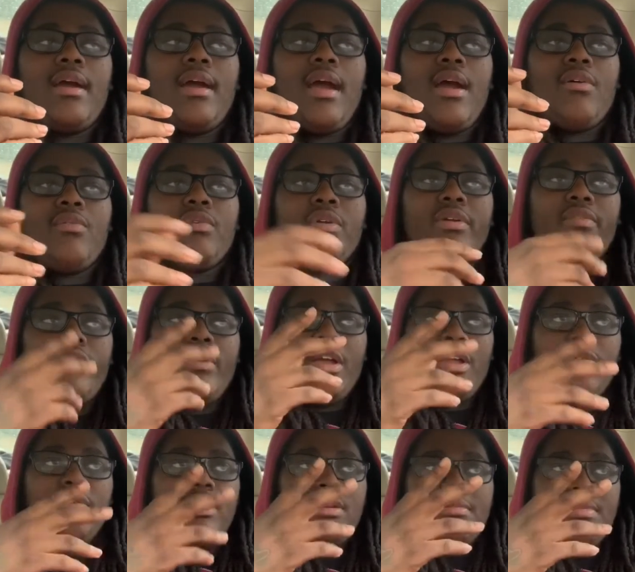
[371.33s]

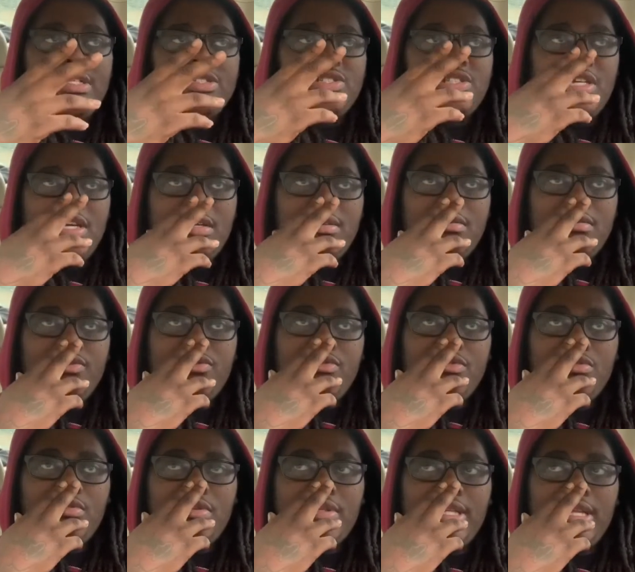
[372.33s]
reevaluated my channel.
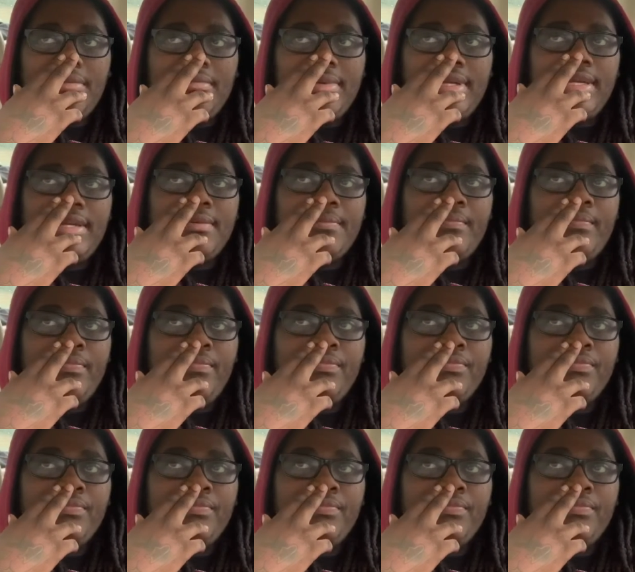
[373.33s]
You know what that mean?